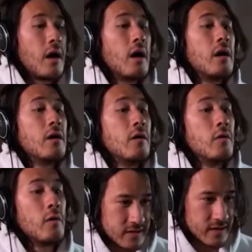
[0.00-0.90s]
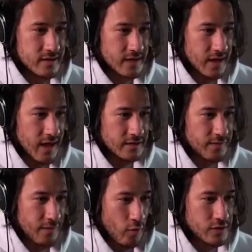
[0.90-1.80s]
Oh, this thing has
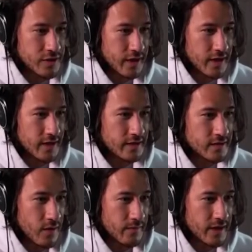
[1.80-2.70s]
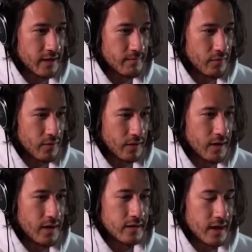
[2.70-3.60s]
fortune in it, so I'm gonna get more.
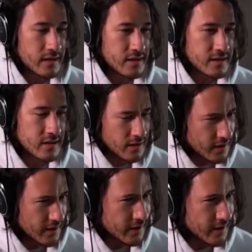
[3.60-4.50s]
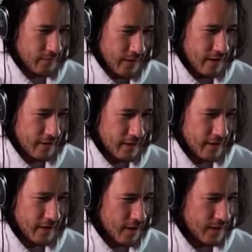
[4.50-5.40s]
That's good. Very
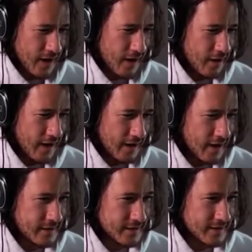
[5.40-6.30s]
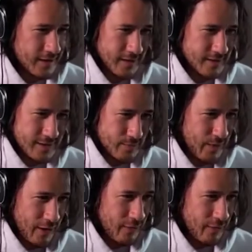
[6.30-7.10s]
good. Okay, all right, guys, uh, uh, just bear